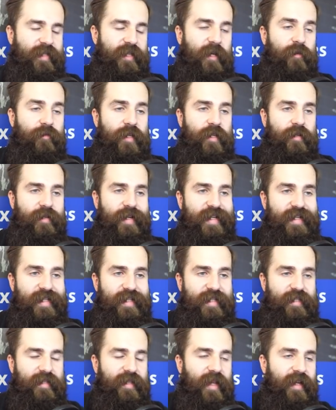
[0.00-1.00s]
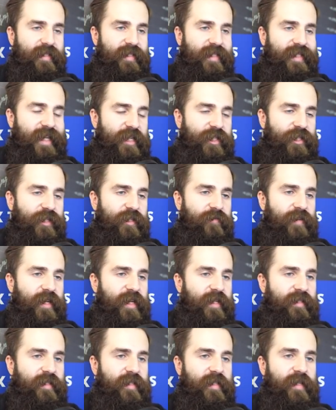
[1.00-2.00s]
Down here in this last section
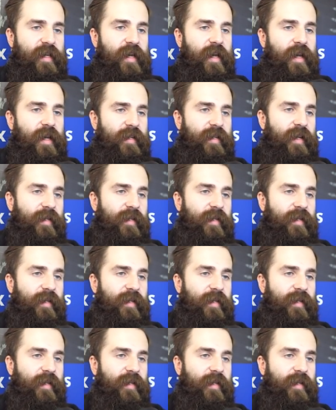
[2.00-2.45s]
we can see